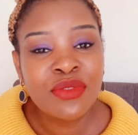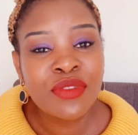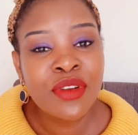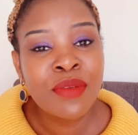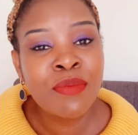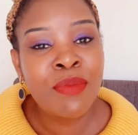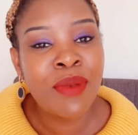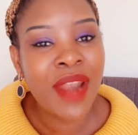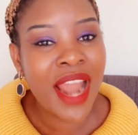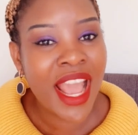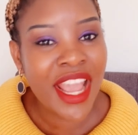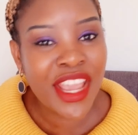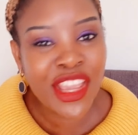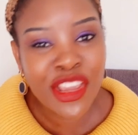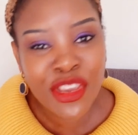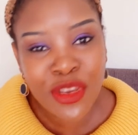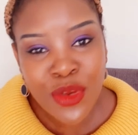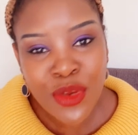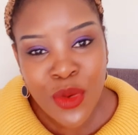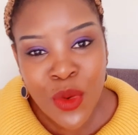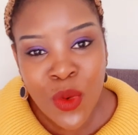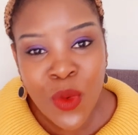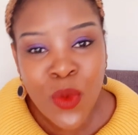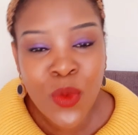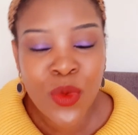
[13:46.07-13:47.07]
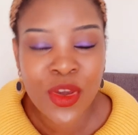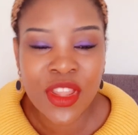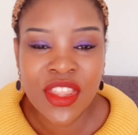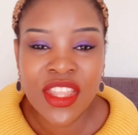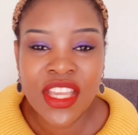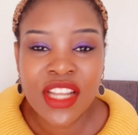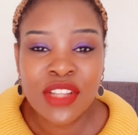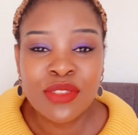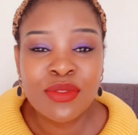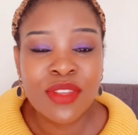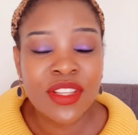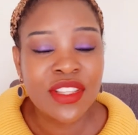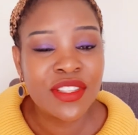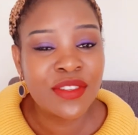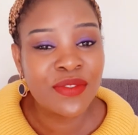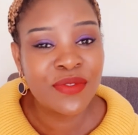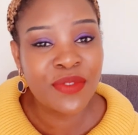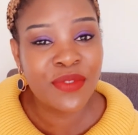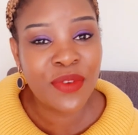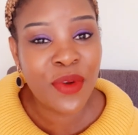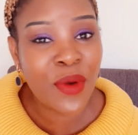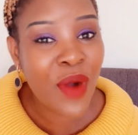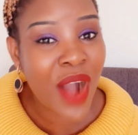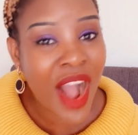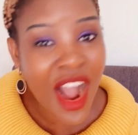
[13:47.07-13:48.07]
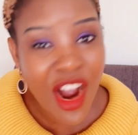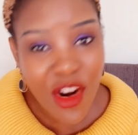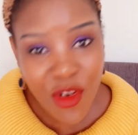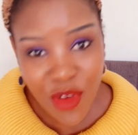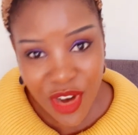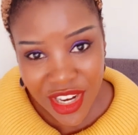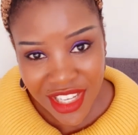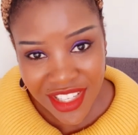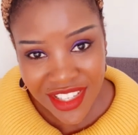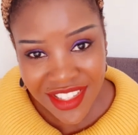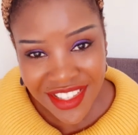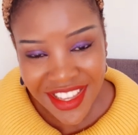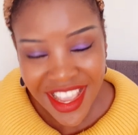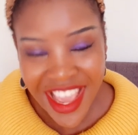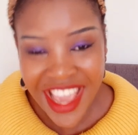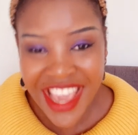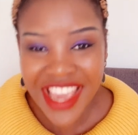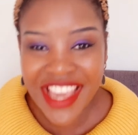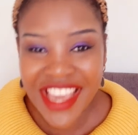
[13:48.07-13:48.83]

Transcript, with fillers: reply you within twenty-four hours,